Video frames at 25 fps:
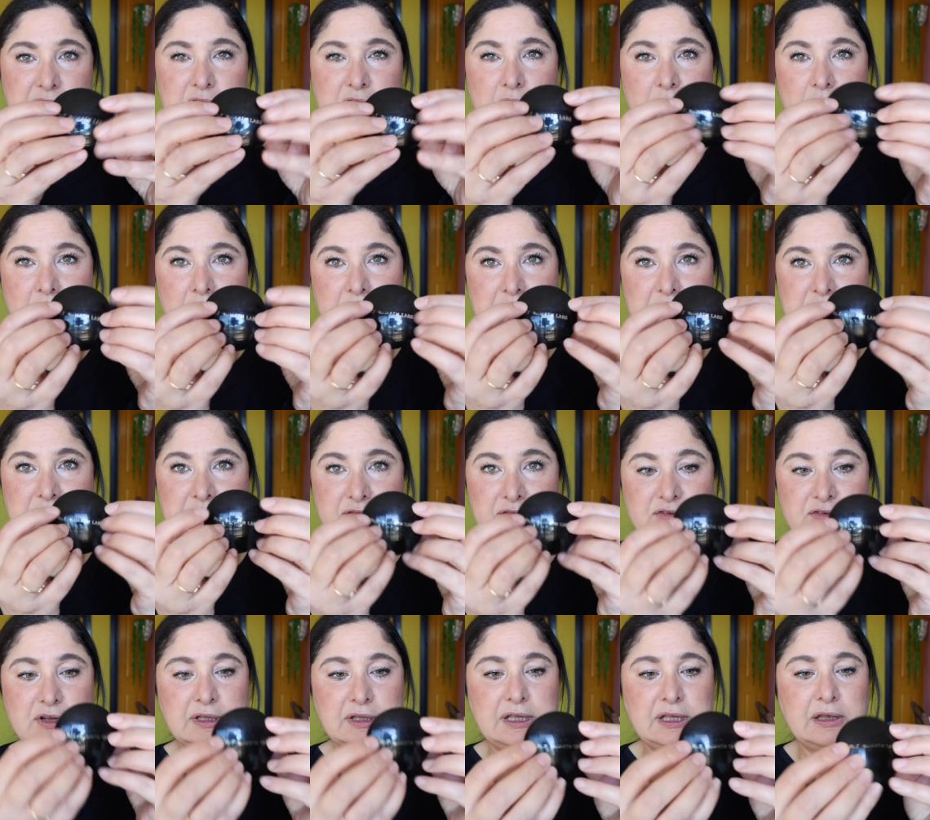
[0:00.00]
I
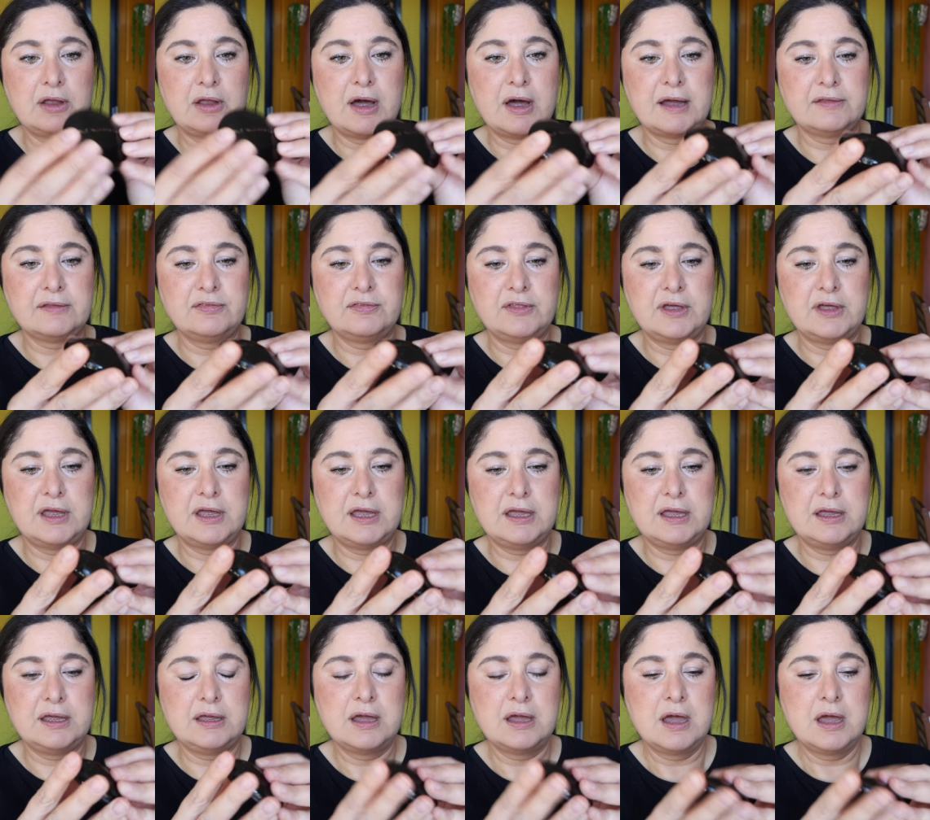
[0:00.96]
definitely like
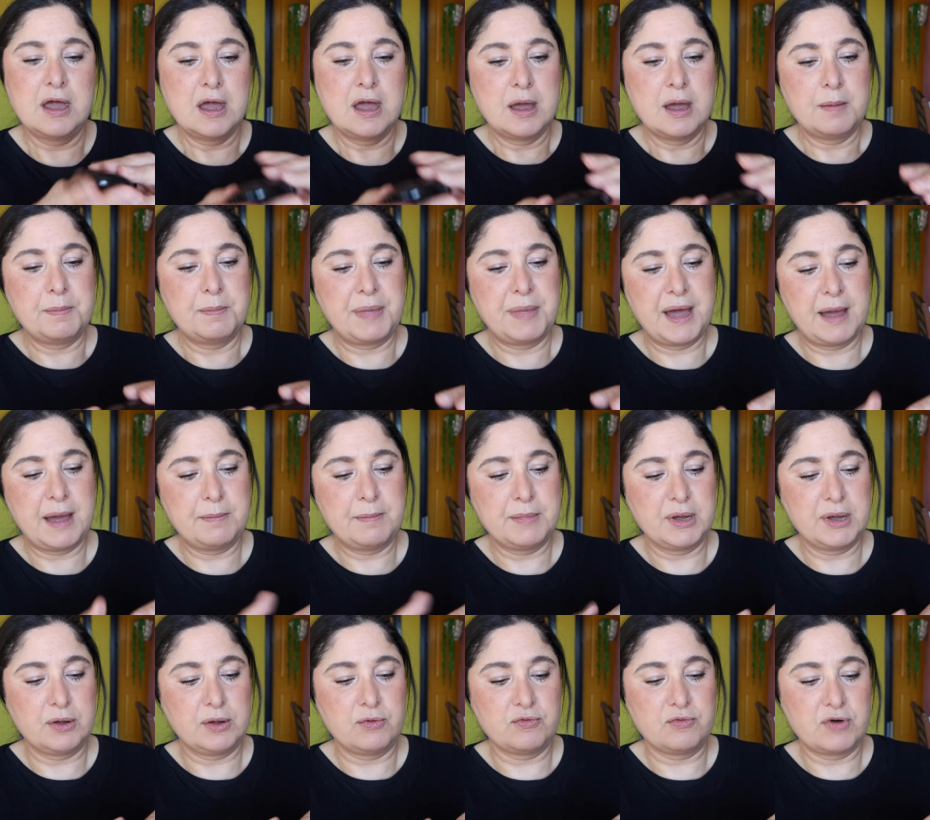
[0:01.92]
the Pat
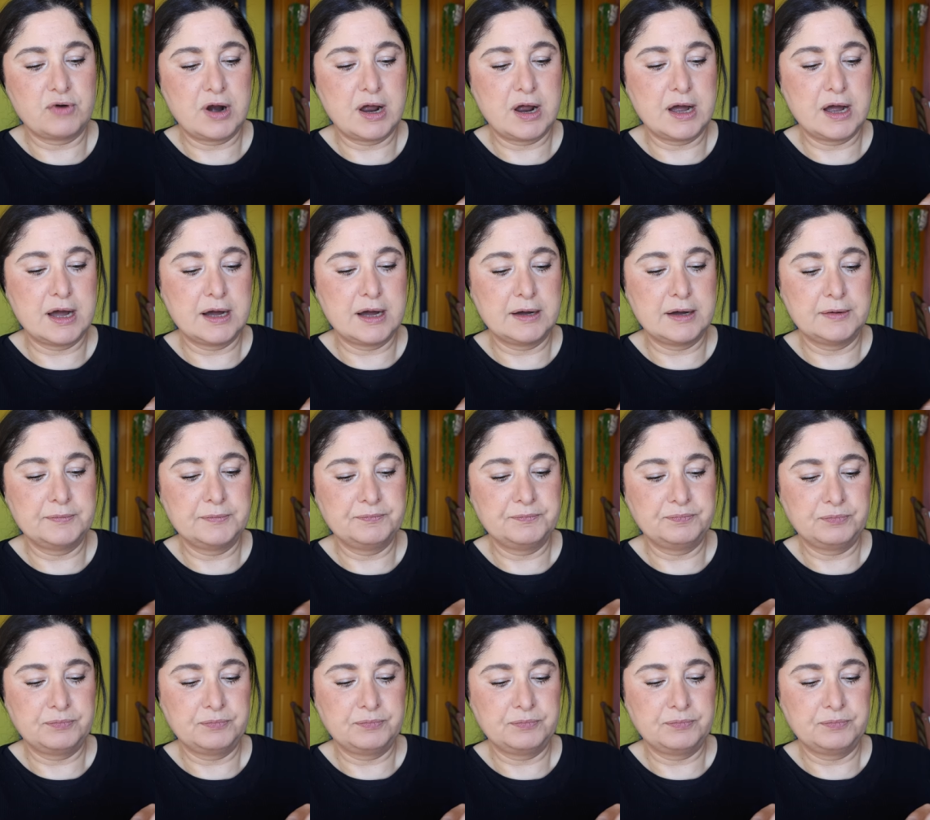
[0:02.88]
McGrath